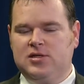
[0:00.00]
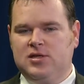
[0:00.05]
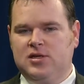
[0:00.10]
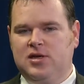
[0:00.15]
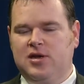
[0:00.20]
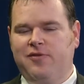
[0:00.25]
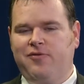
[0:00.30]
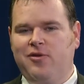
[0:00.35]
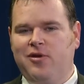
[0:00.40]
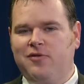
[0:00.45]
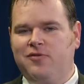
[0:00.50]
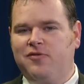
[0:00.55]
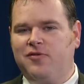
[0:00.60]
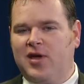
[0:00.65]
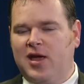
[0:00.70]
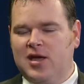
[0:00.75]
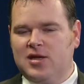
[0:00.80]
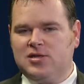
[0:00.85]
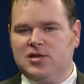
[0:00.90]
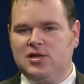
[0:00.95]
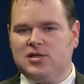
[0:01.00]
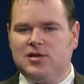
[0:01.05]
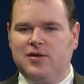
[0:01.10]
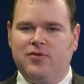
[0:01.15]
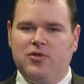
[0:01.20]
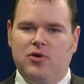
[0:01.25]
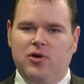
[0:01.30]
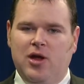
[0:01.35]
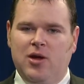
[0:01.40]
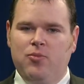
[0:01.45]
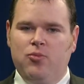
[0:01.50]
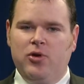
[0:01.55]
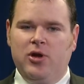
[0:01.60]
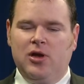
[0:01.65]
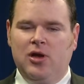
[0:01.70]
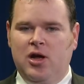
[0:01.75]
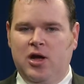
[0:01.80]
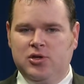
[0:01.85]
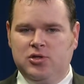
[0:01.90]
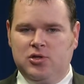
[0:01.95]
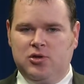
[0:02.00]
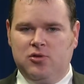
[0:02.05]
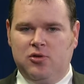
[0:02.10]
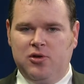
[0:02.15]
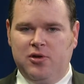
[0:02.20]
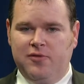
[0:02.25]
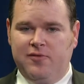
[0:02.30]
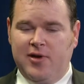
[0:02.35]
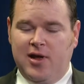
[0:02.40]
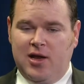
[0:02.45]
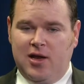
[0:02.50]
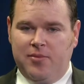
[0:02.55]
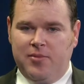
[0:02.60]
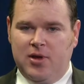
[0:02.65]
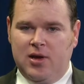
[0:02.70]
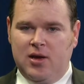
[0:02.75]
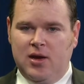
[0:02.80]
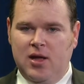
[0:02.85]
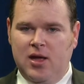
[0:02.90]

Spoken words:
and different phases of their embryological development